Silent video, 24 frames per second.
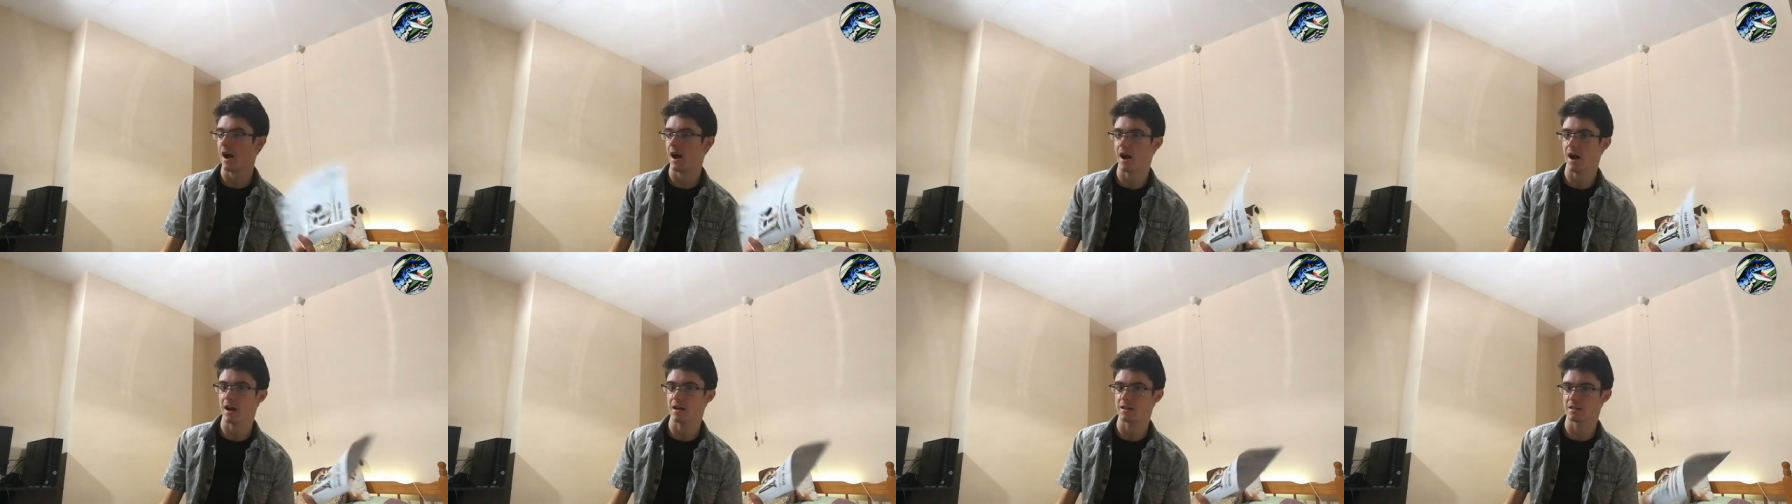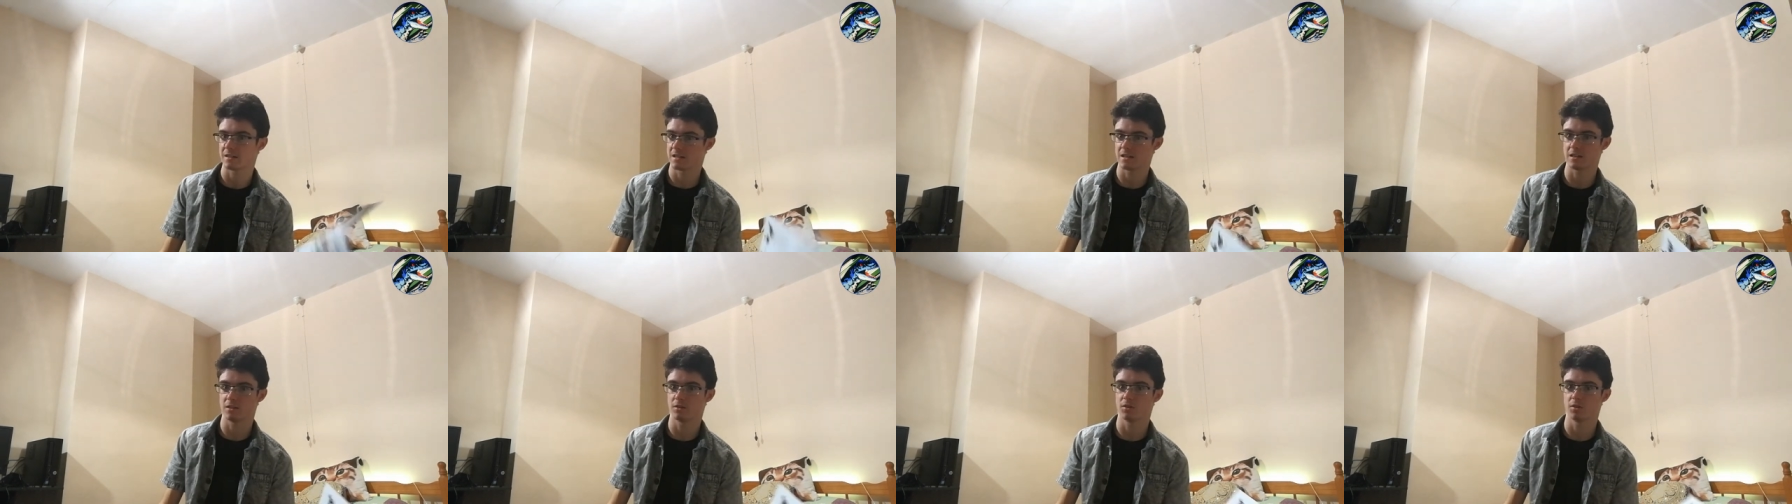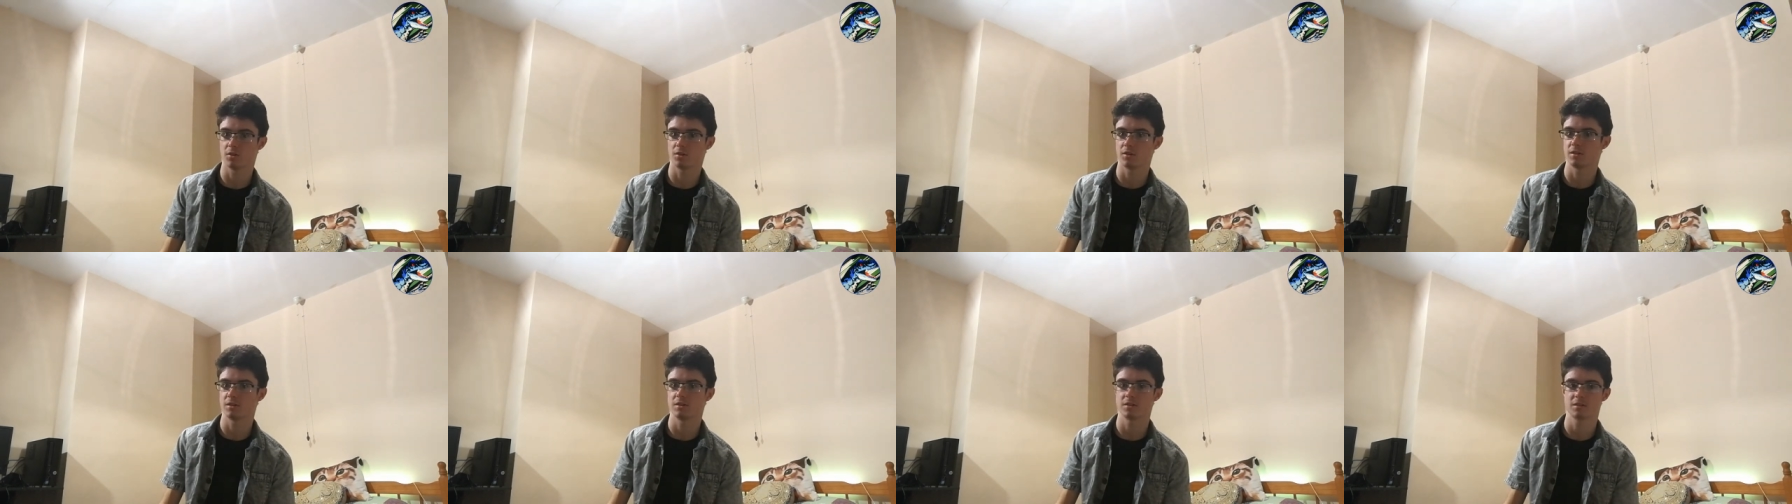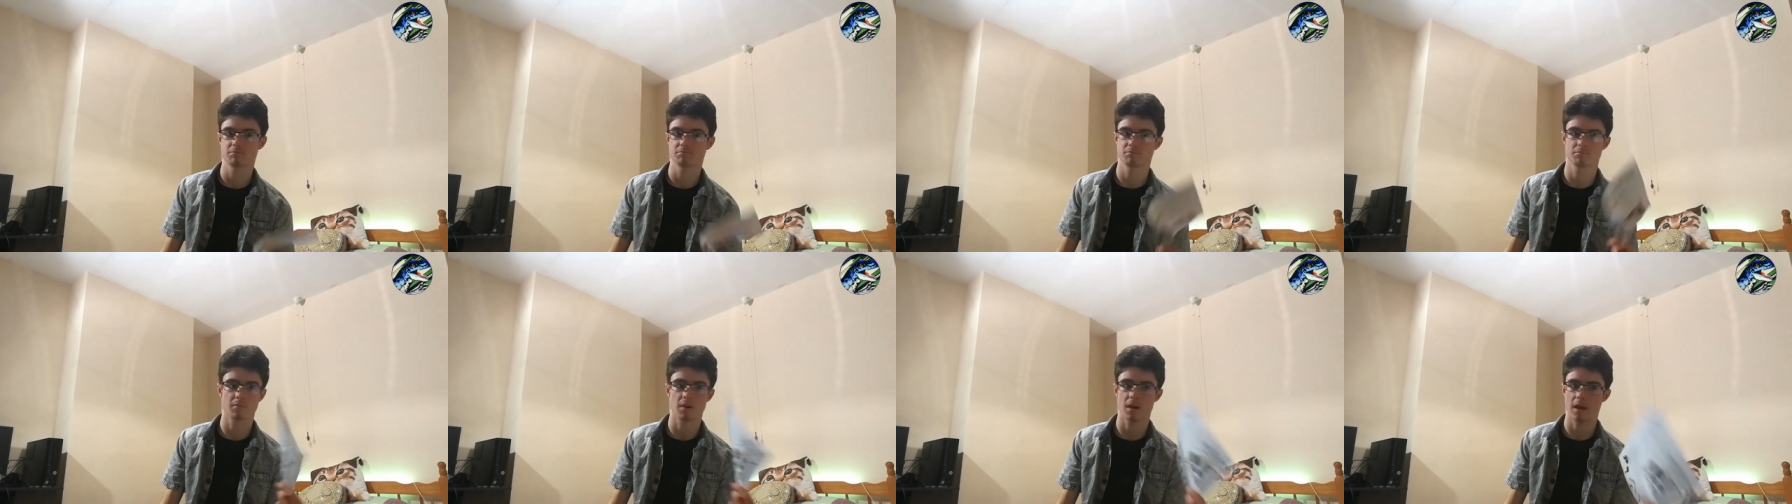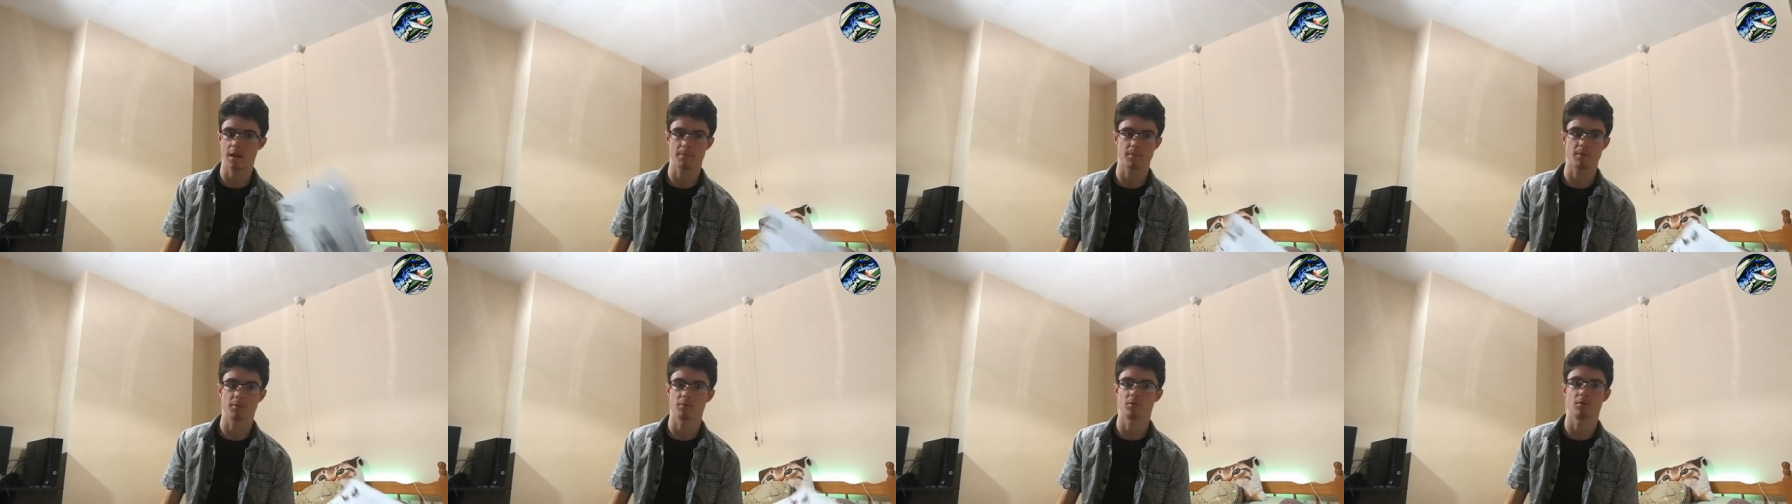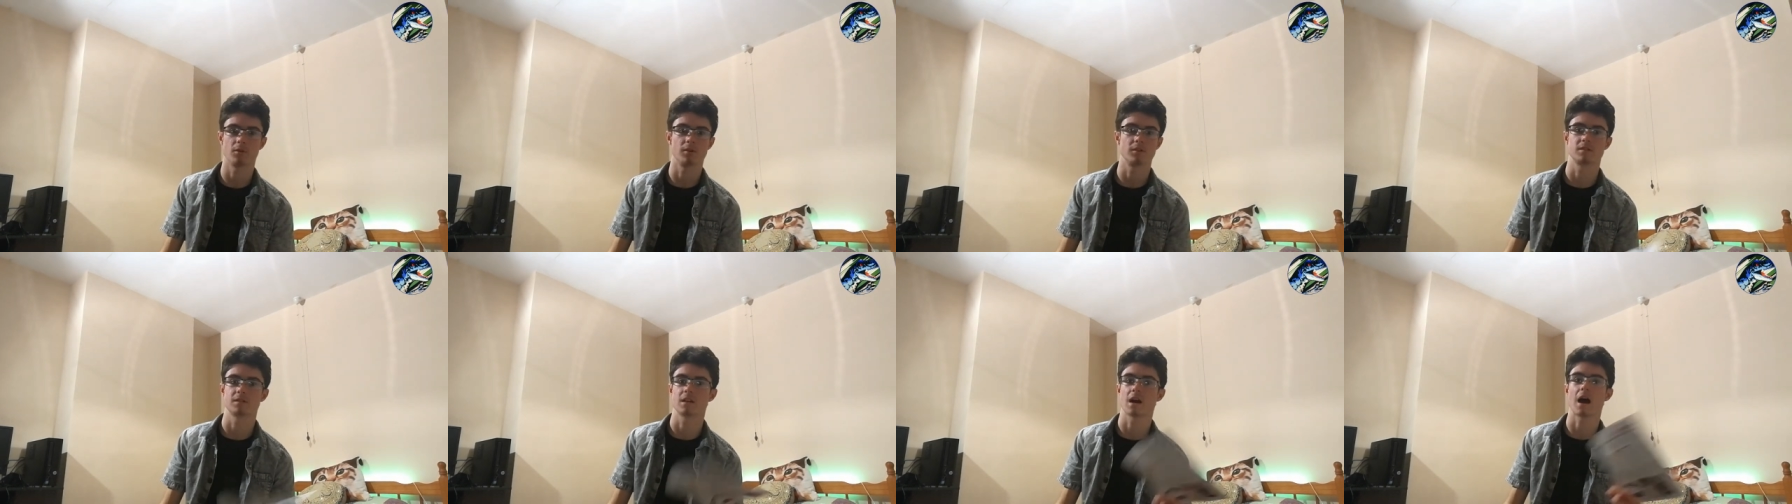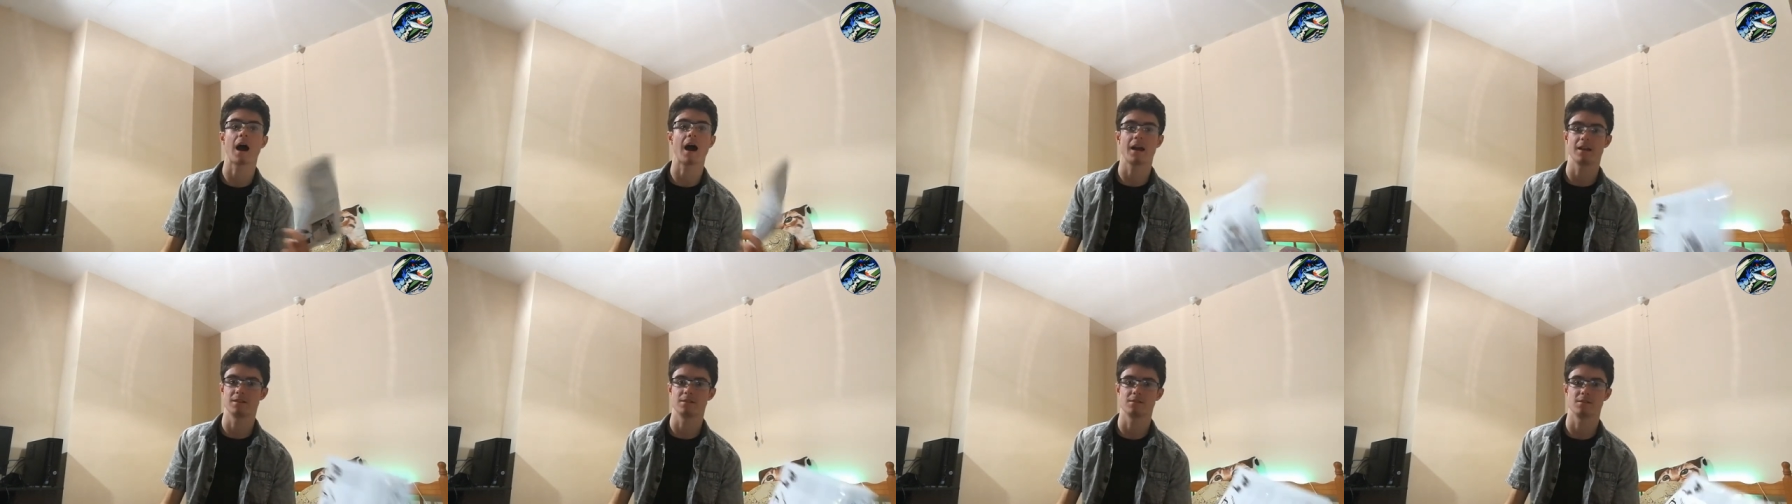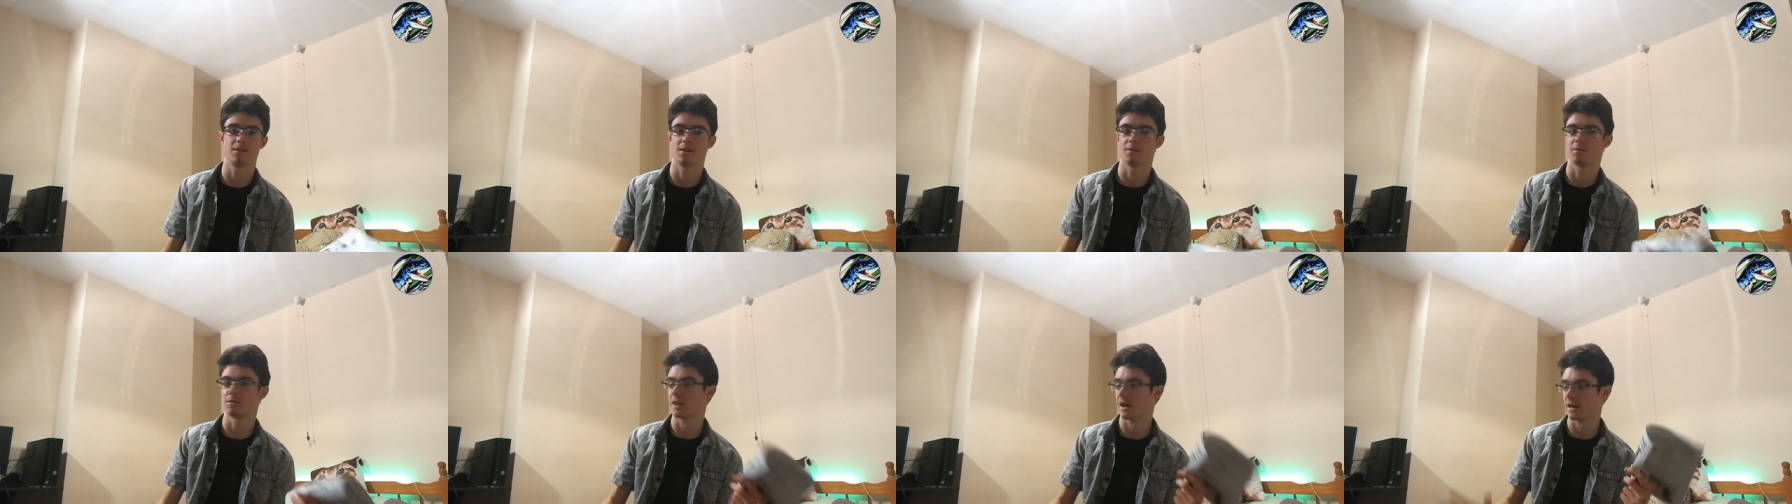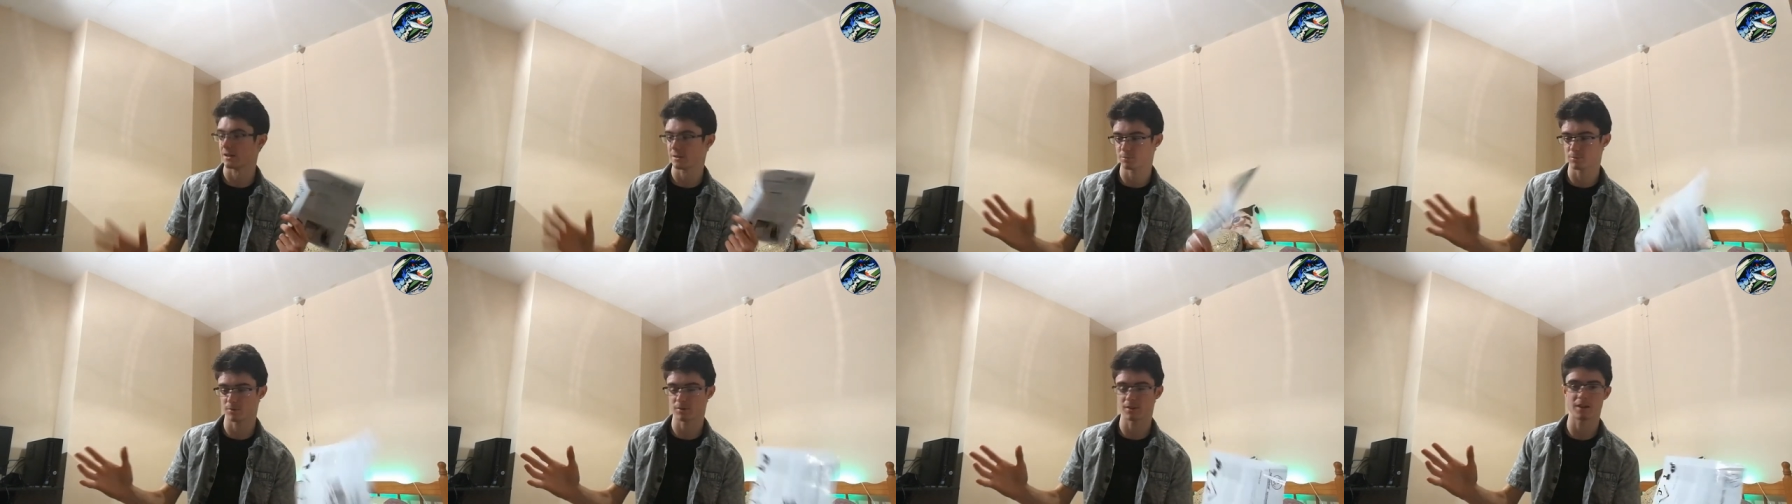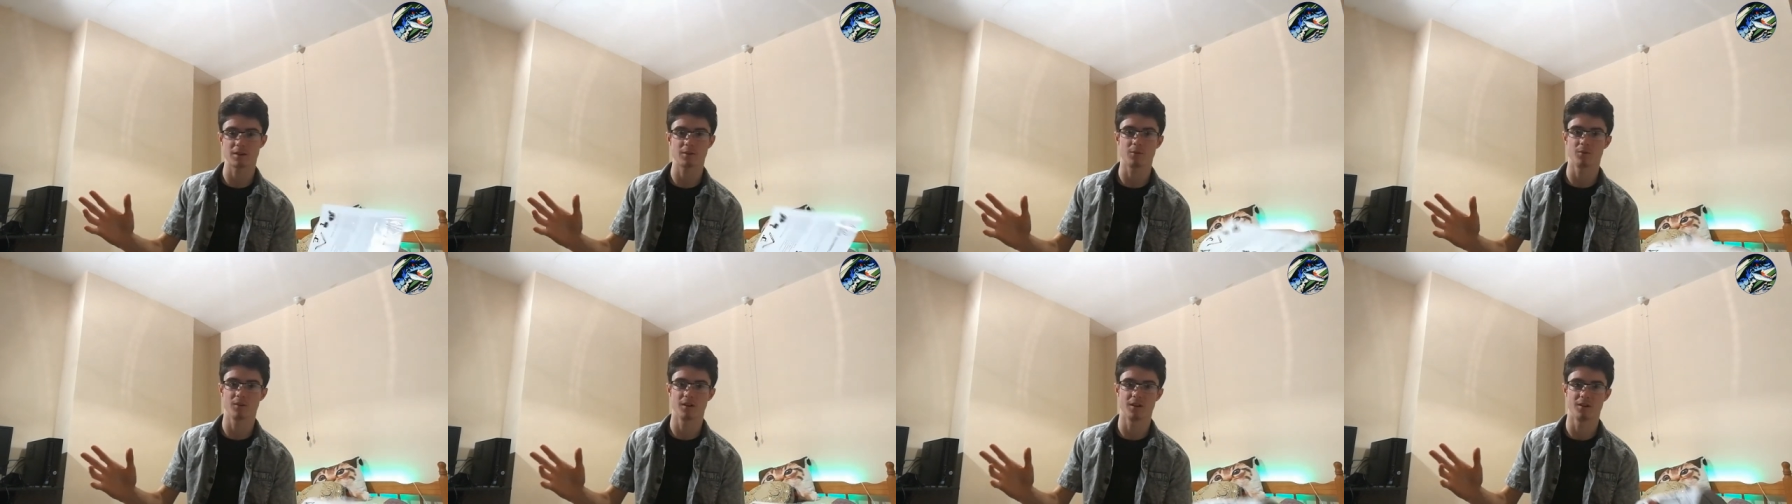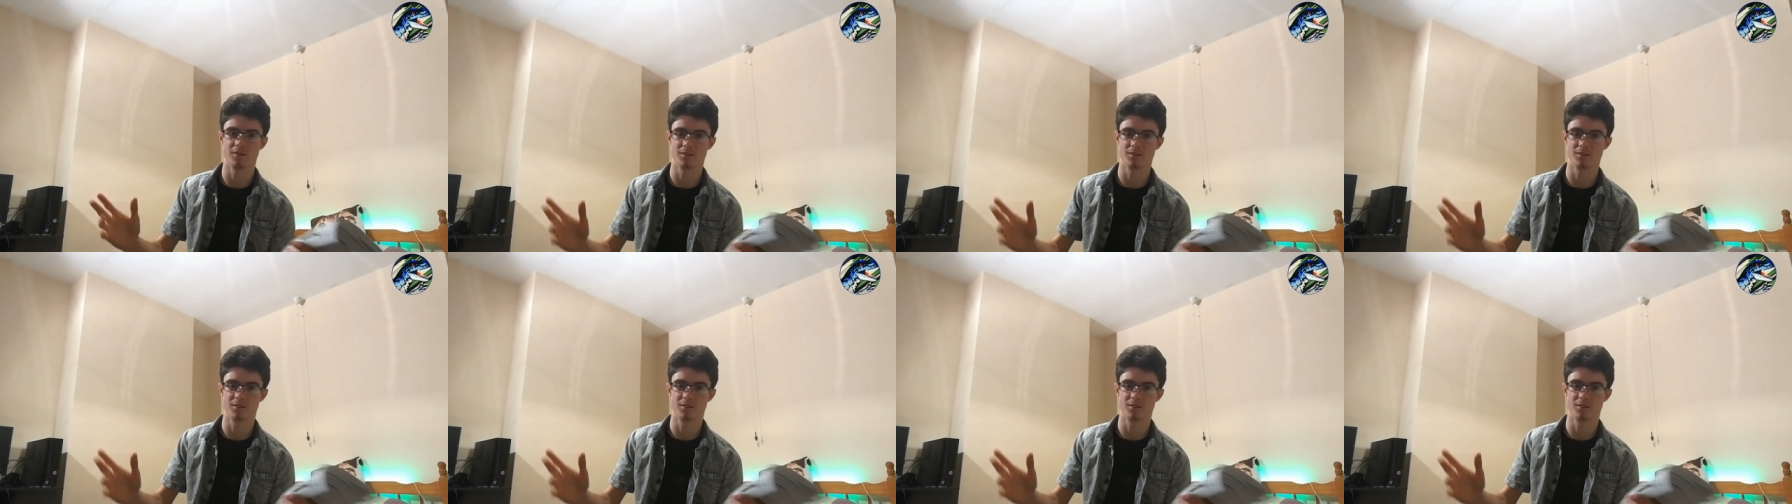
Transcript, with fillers: seal noise, hippo noise. I don't know. That's what they call it on